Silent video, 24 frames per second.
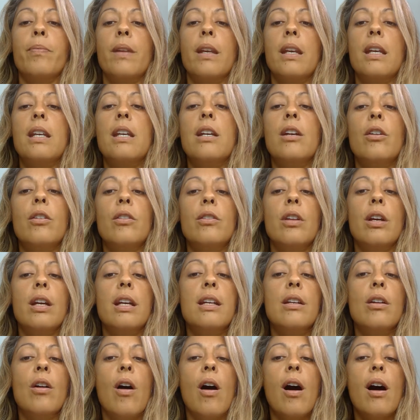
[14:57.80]
Here,
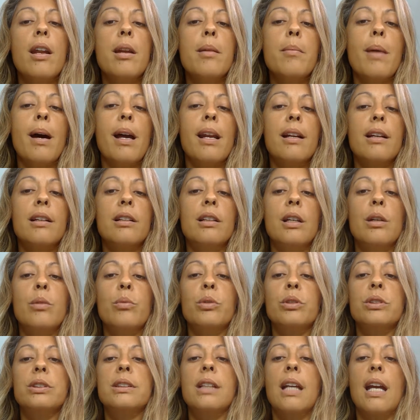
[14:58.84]
it automatically
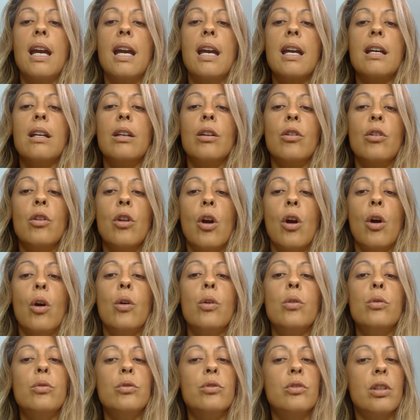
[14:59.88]
will say
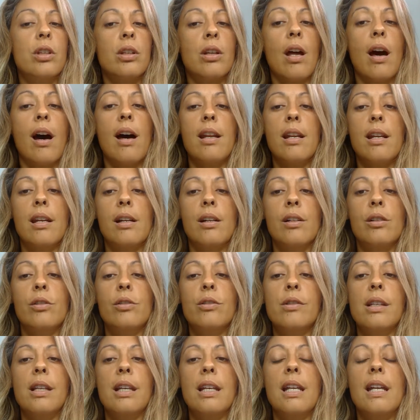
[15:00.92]
no to not
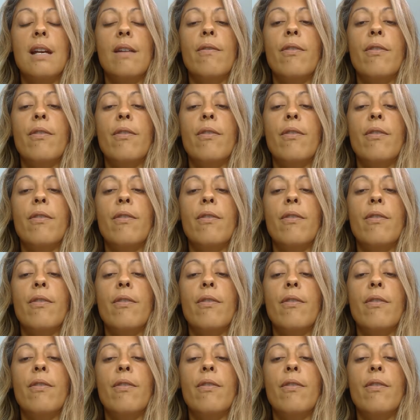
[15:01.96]
include any